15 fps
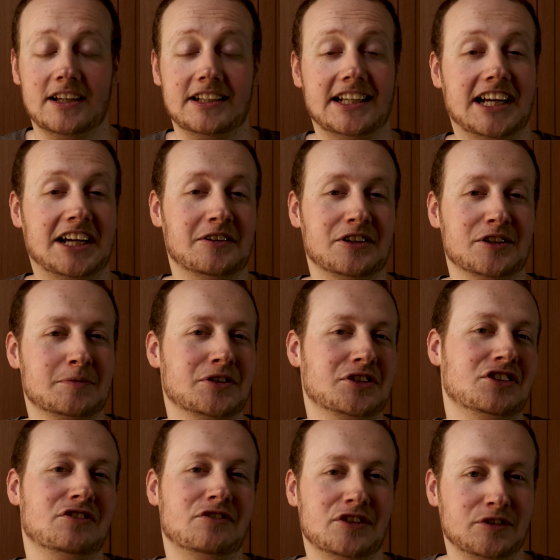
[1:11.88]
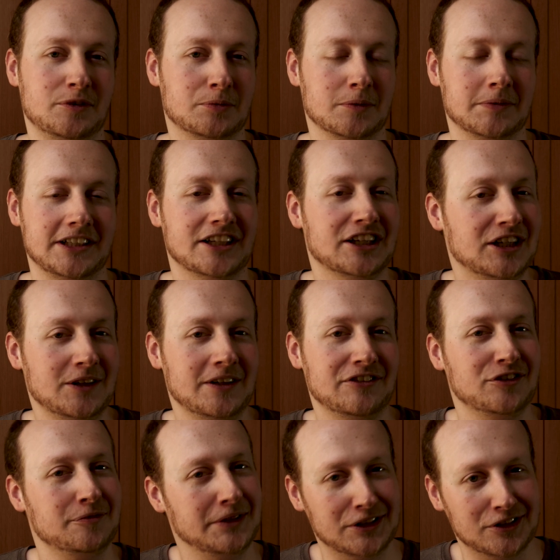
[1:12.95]
Now, as most of you probably know, if
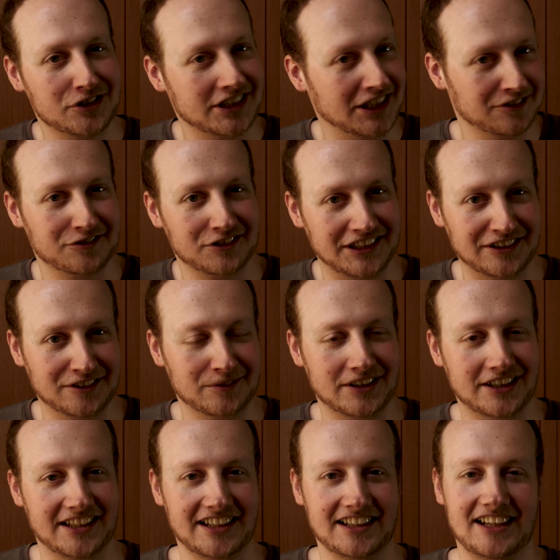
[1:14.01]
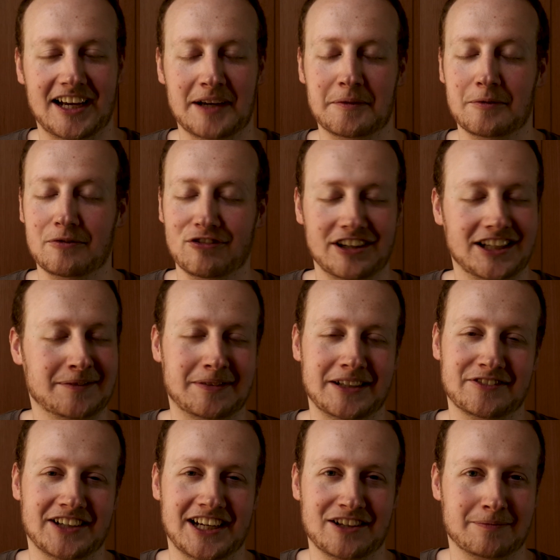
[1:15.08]
you've been on the channel for a little while, I'm a really
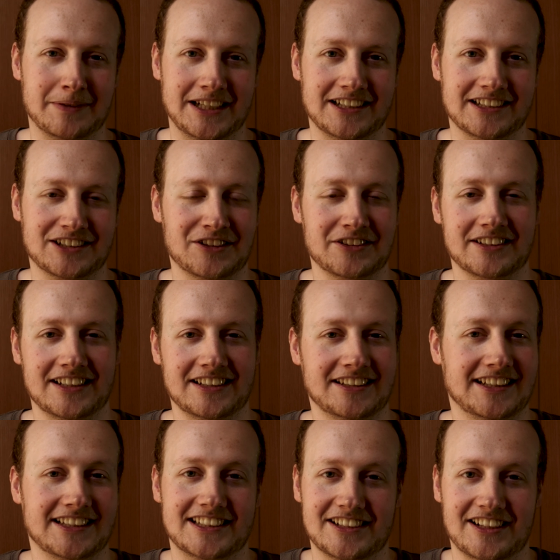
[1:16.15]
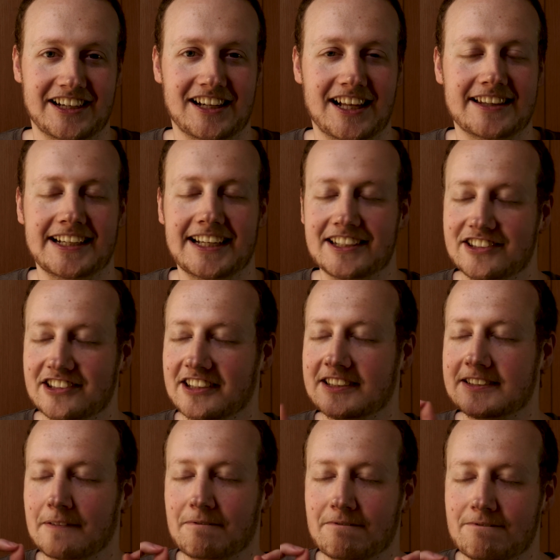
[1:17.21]
big fan of Peter's content and his style. I think it's
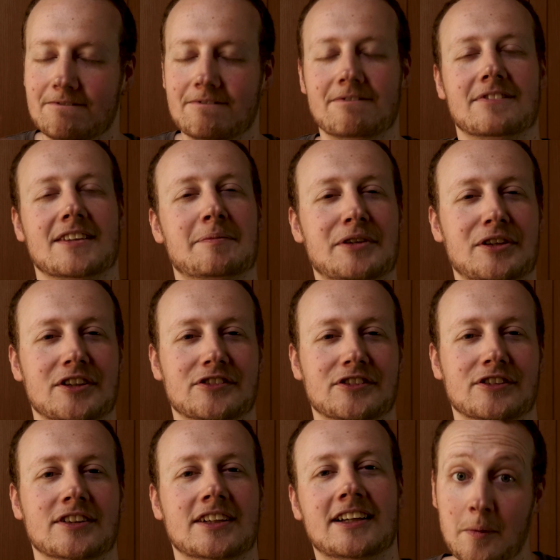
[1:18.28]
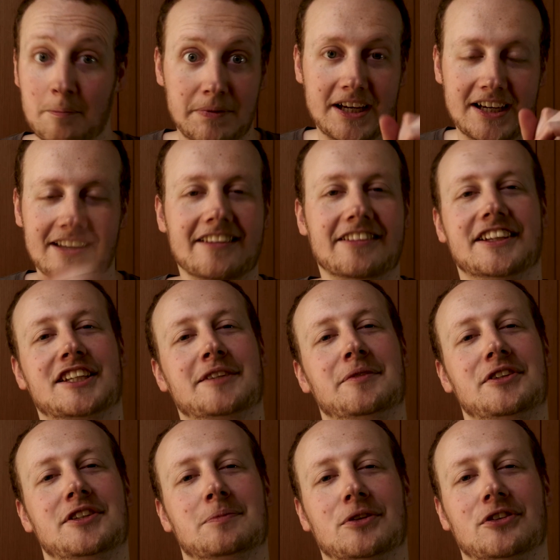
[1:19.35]
just, beautiful. But this
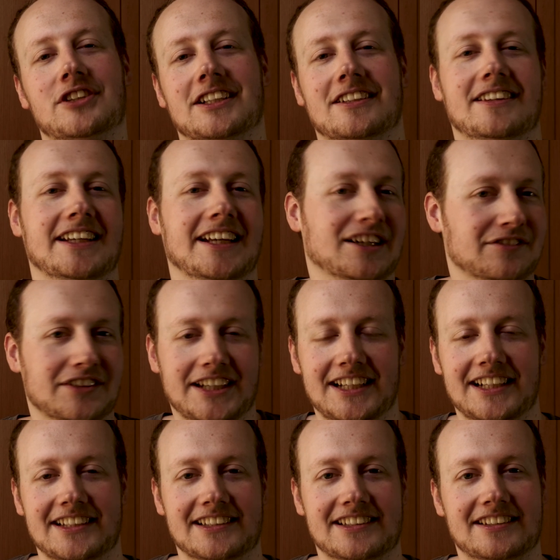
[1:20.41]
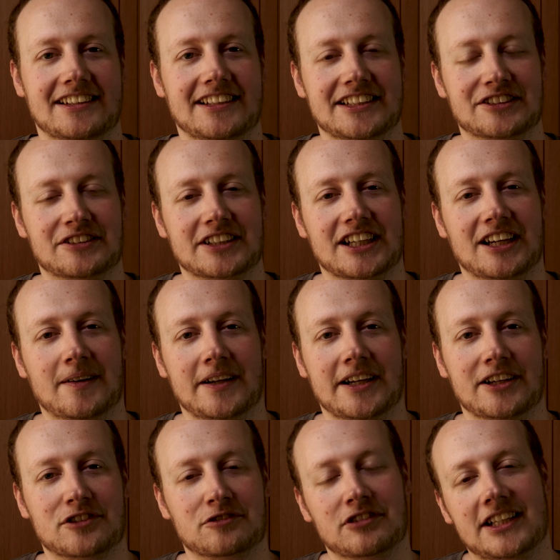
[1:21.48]
community project thing of his that he's got going
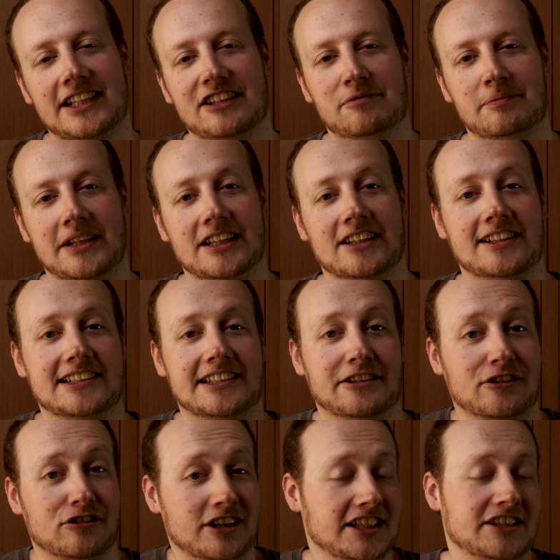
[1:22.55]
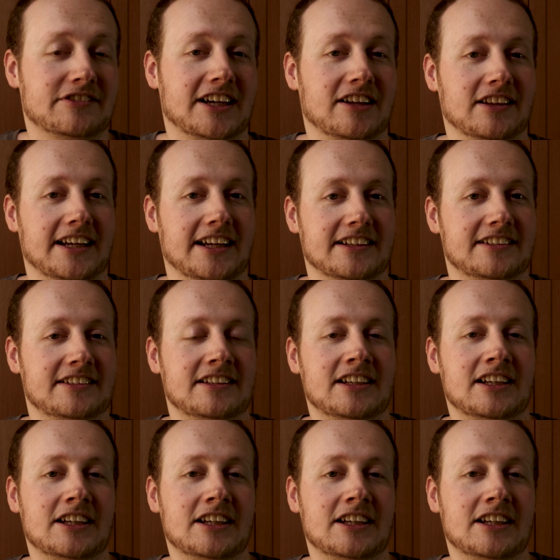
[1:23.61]
has really given me a nice little creative outlet